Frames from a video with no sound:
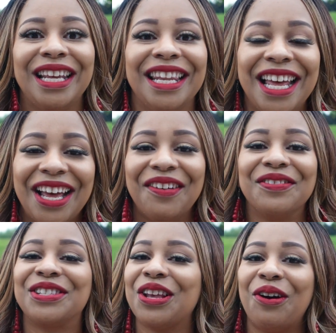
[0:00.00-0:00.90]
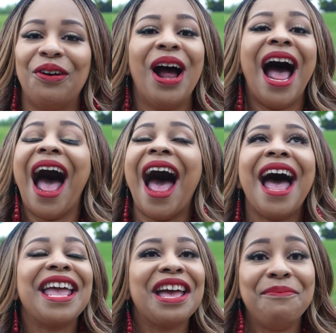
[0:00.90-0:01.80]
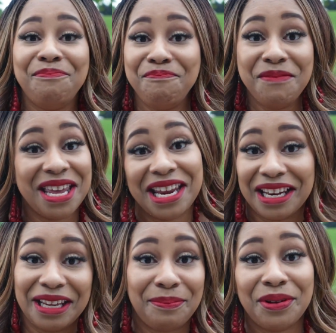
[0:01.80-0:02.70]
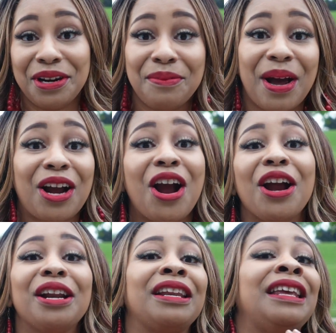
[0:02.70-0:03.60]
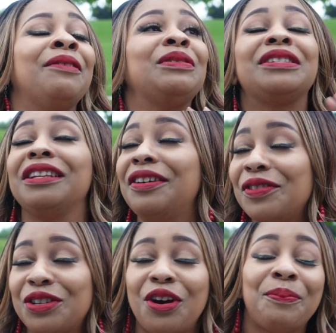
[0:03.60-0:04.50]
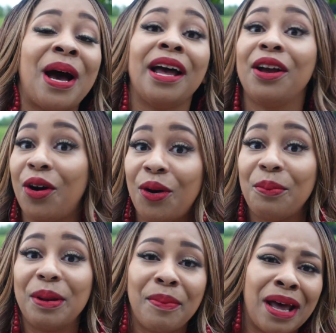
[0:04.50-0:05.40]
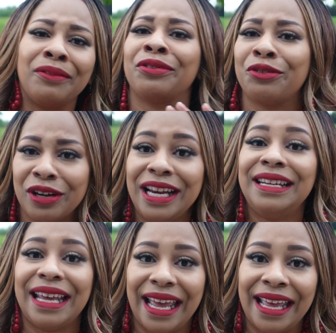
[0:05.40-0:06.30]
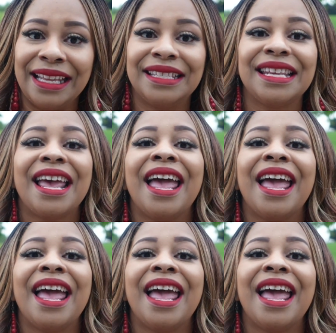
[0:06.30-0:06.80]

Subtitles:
love. So I immediately put it in my cart, and it was delivered to my home in about 3 days.